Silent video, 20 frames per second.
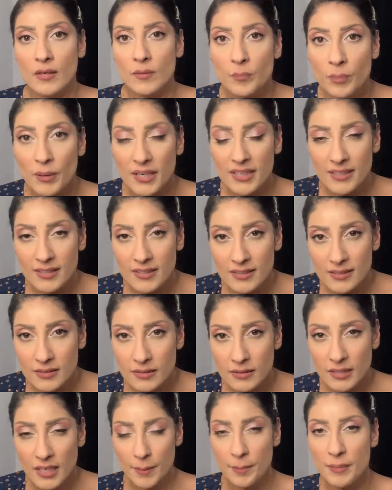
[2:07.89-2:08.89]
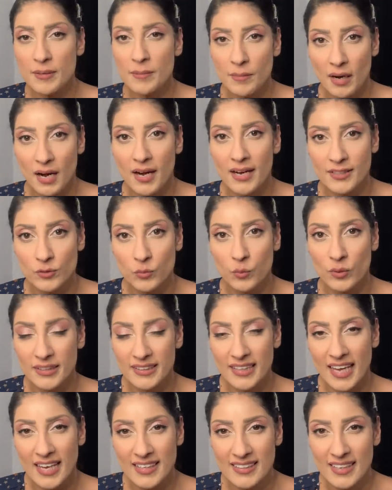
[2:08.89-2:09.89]
But keep in mind with
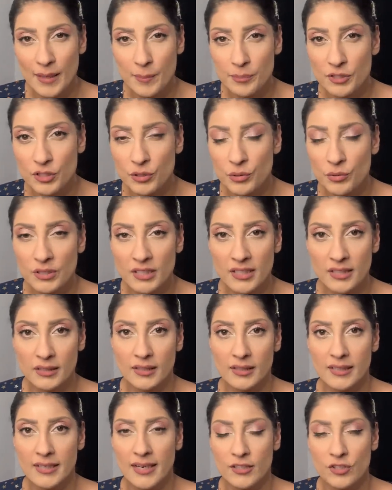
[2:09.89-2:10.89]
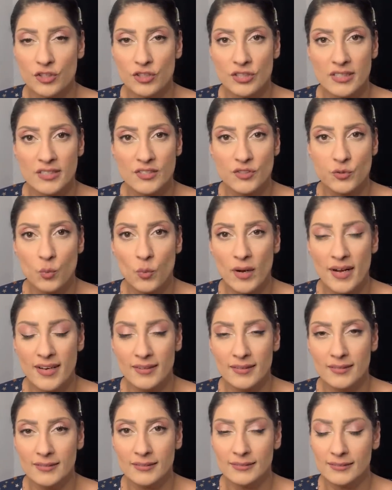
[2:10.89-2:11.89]
that Neptunian connection as
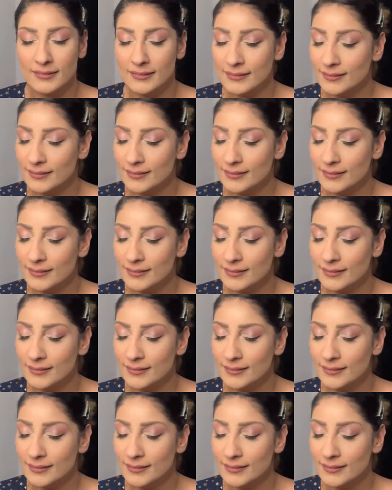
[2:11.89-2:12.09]
well,